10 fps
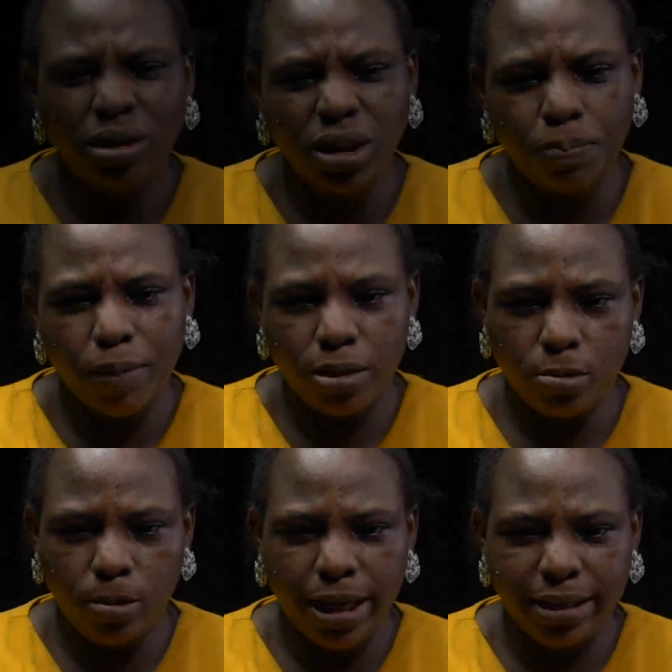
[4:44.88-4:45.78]
on this
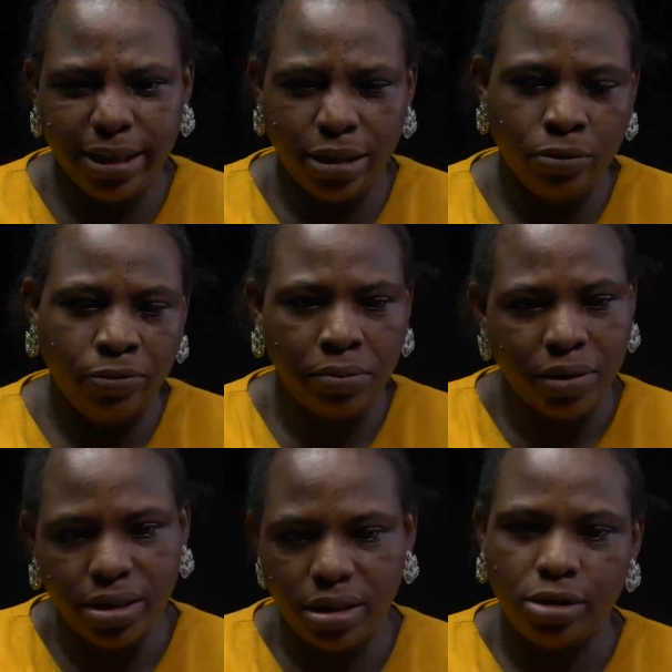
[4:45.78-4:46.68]
particular day,
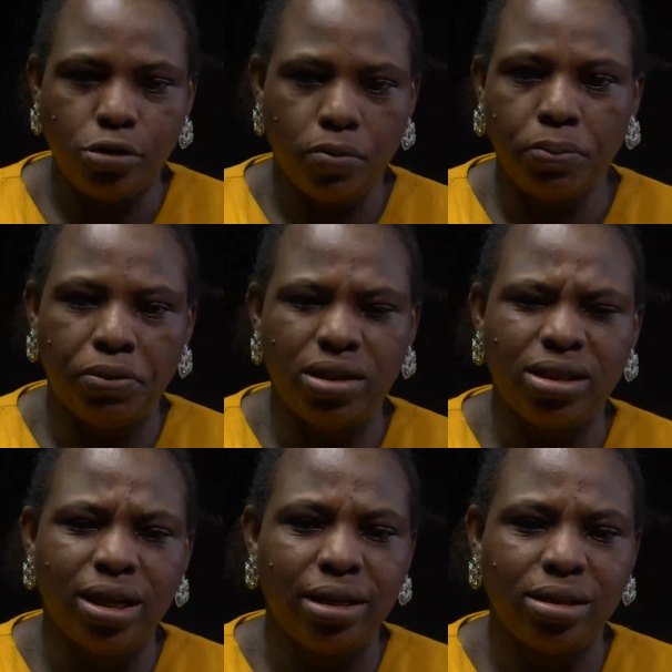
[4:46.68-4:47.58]
November 16 to be
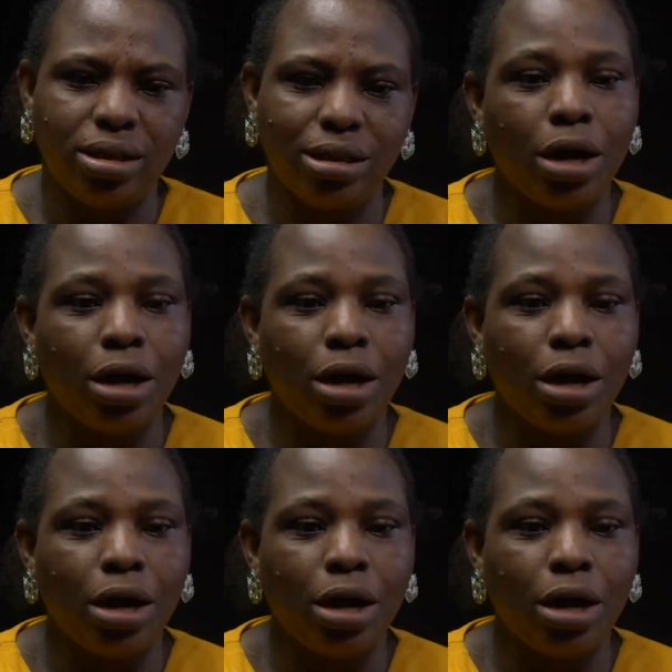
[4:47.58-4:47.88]
precise,